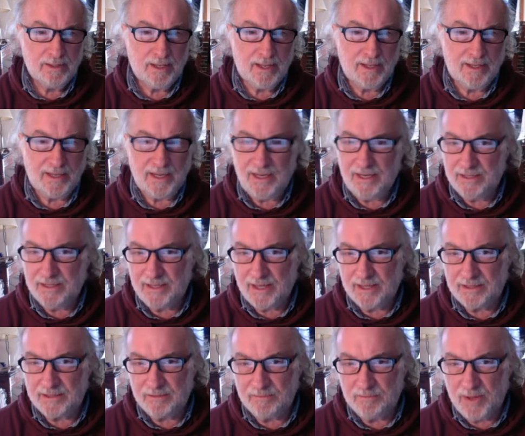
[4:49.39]
and eat
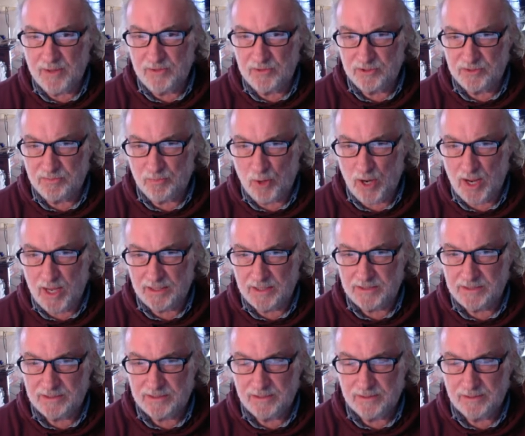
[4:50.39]
at their mother's
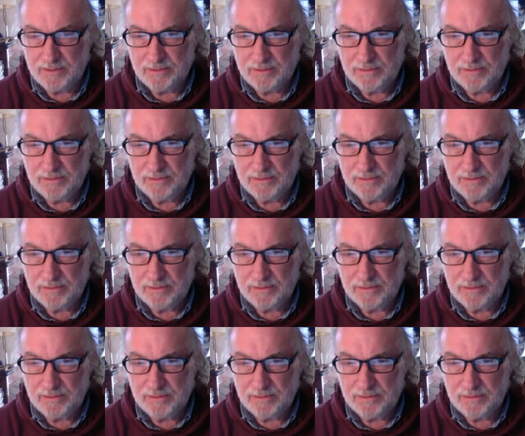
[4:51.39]
breast,